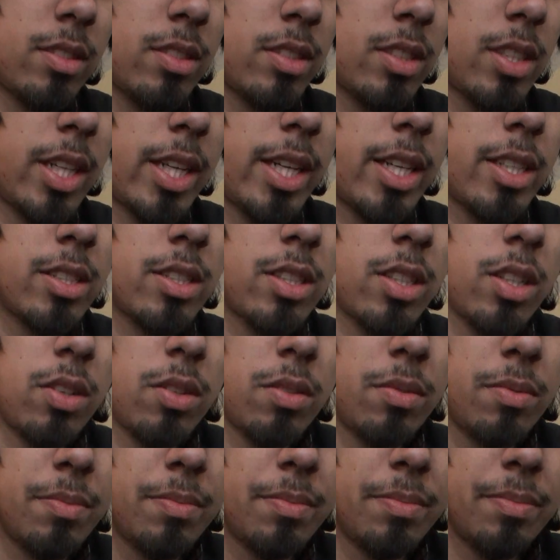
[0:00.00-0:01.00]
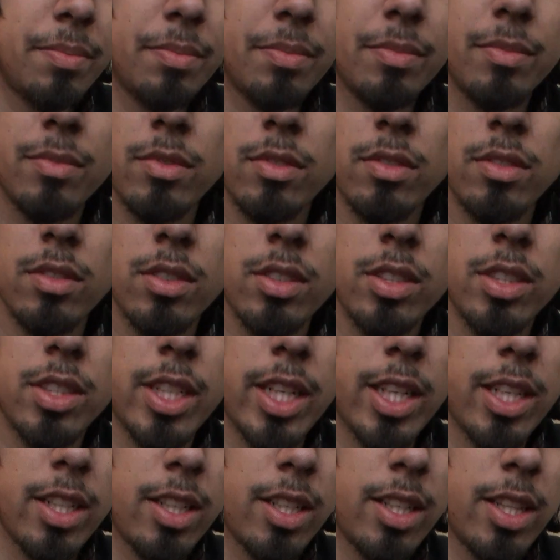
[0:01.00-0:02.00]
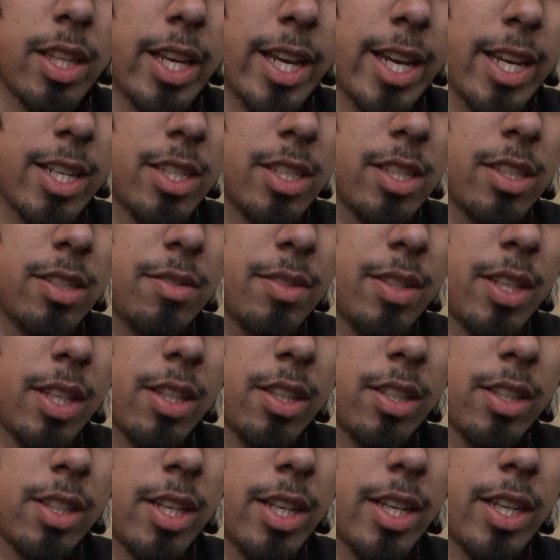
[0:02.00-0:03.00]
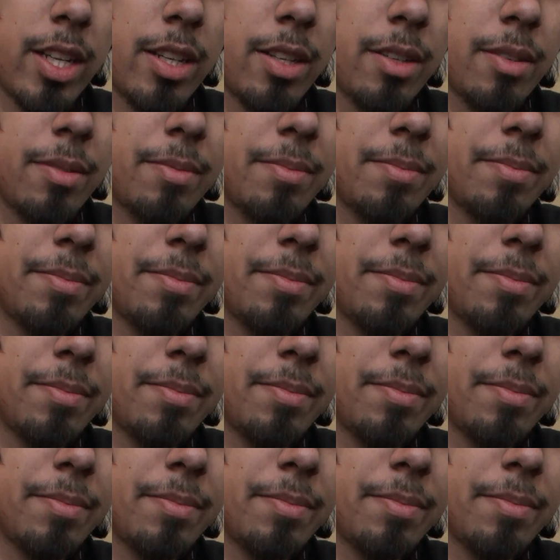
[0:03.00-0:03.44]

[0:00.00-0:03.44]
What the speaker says: okay, so take a look at the edges, what they look like.